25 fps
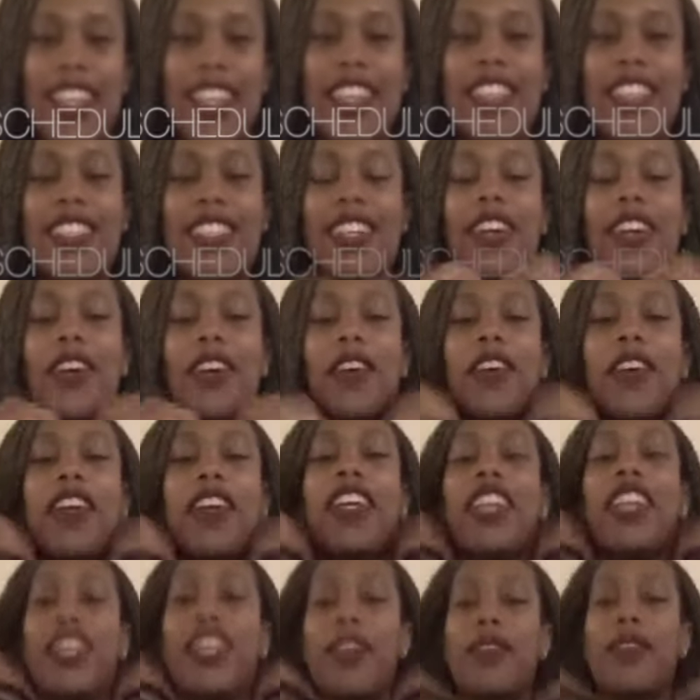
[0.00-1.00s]
So
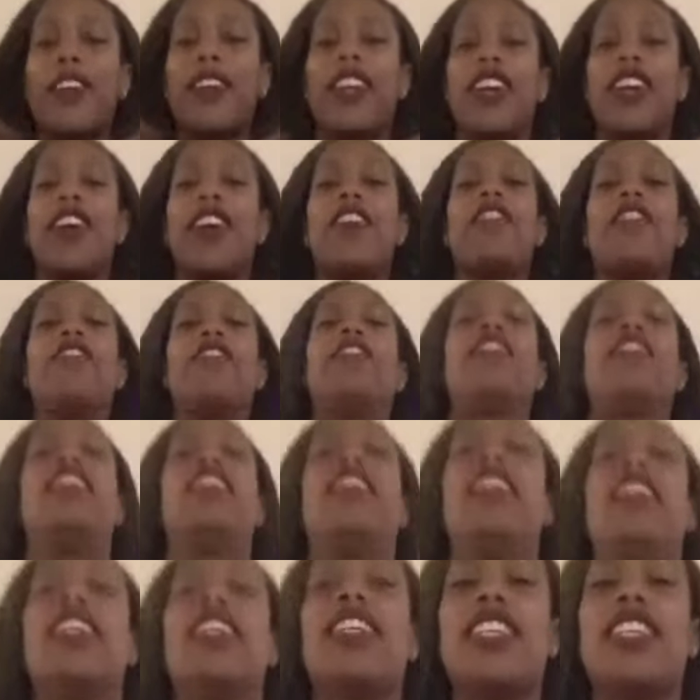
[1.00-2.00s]
here we go.
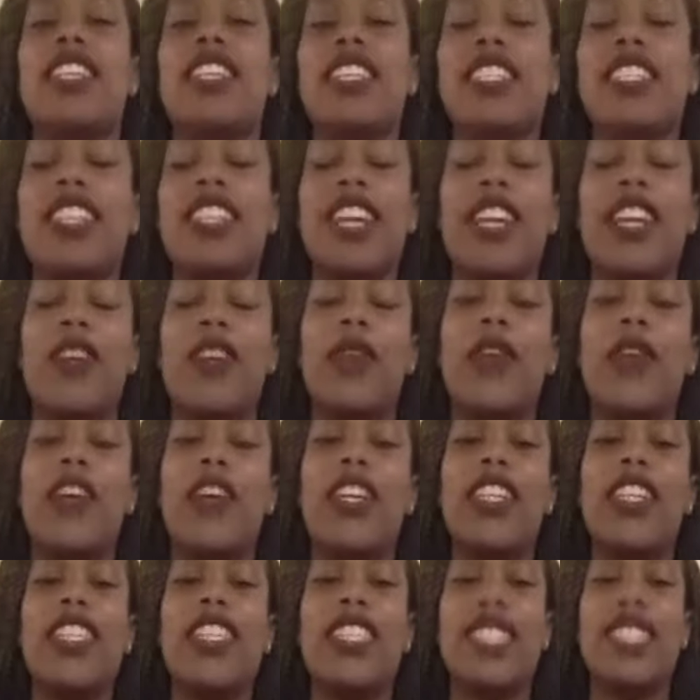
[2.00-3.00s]
In
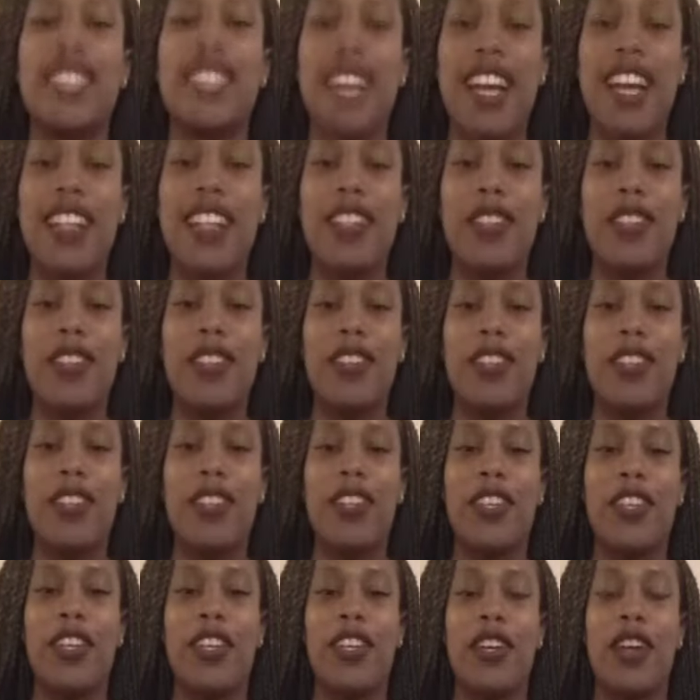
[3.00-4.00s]
order to schedule
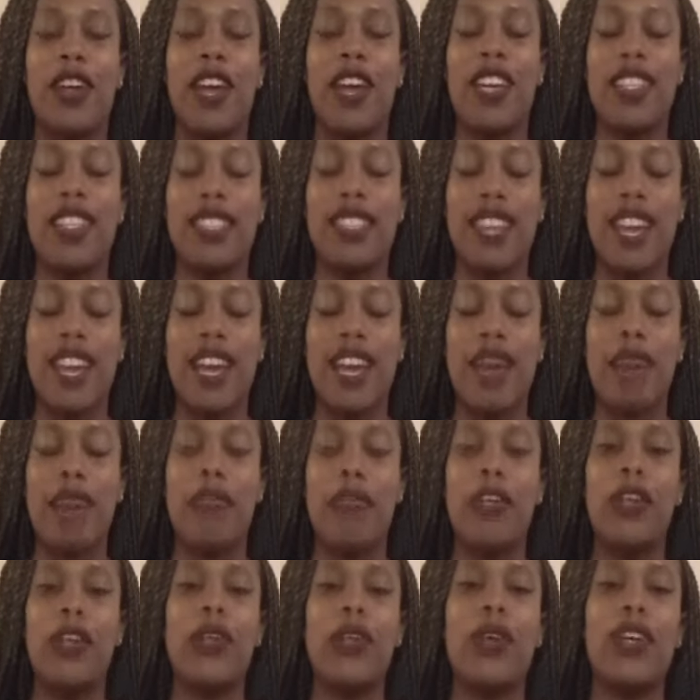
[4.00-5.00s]
your exam,
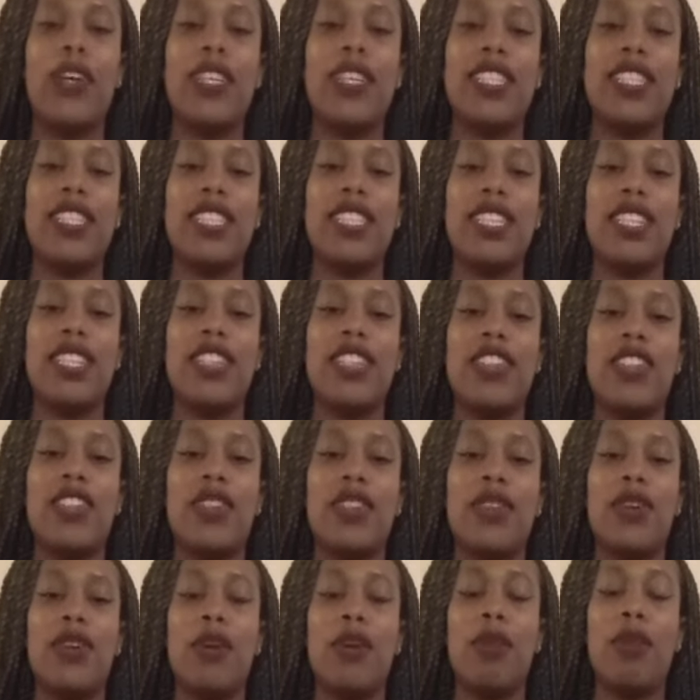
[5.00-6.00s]
you're going to need
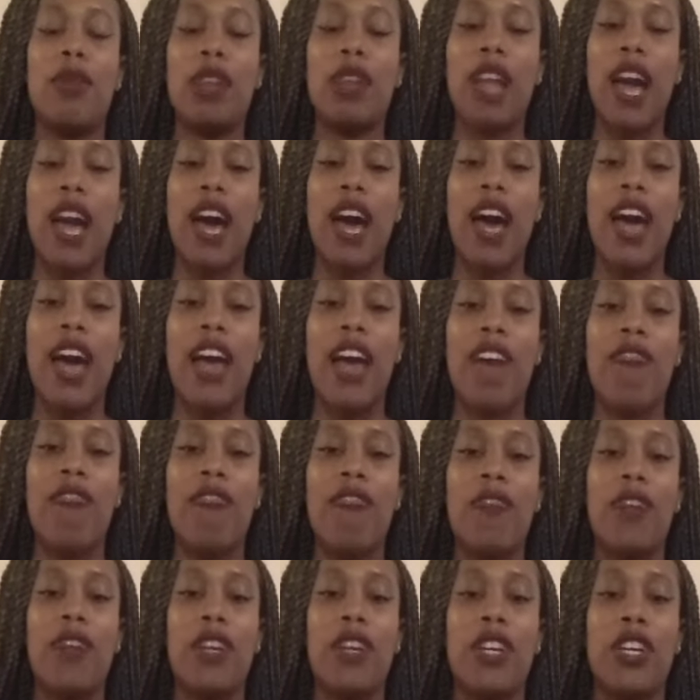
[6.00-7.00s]
to apply
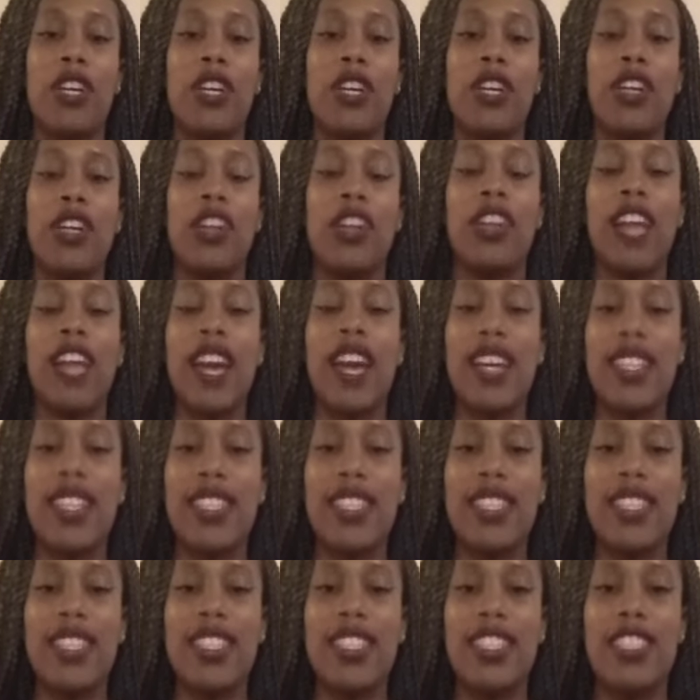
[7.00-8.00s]
for your
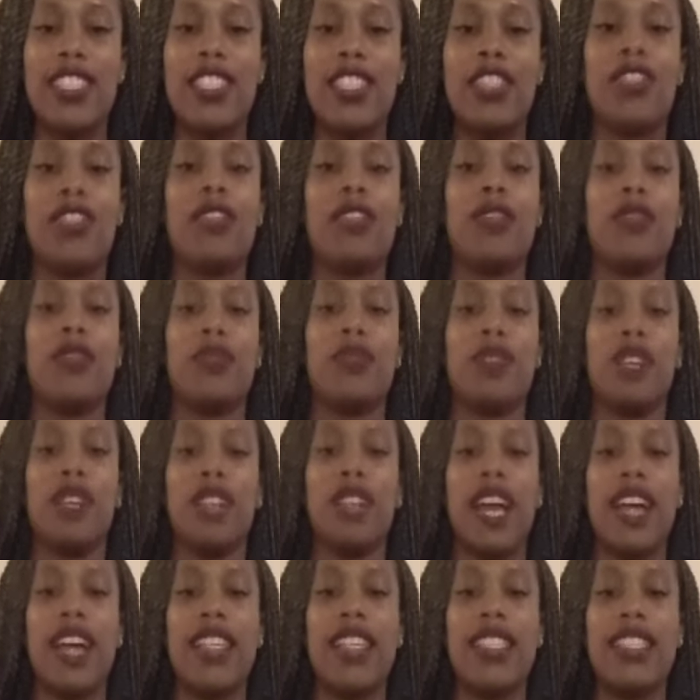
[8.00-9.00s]
license through the
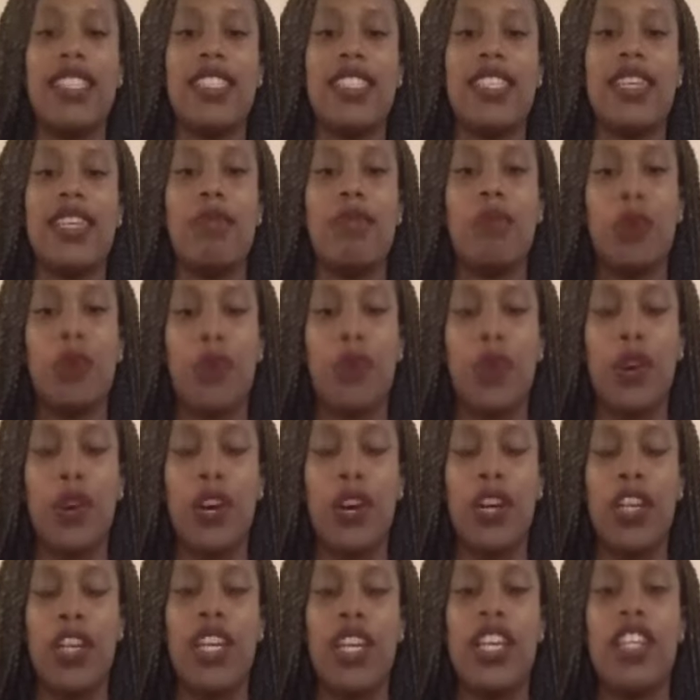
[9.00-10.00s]
licensing
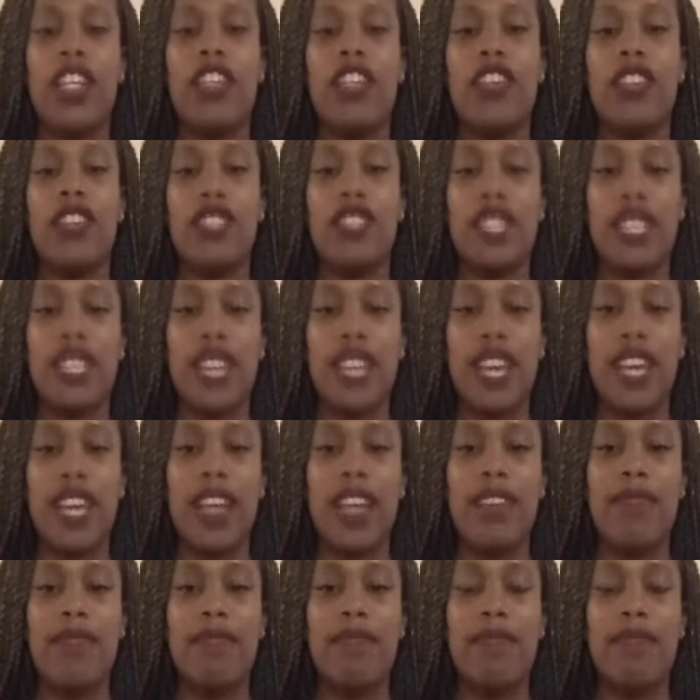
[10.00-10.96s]
board in your state.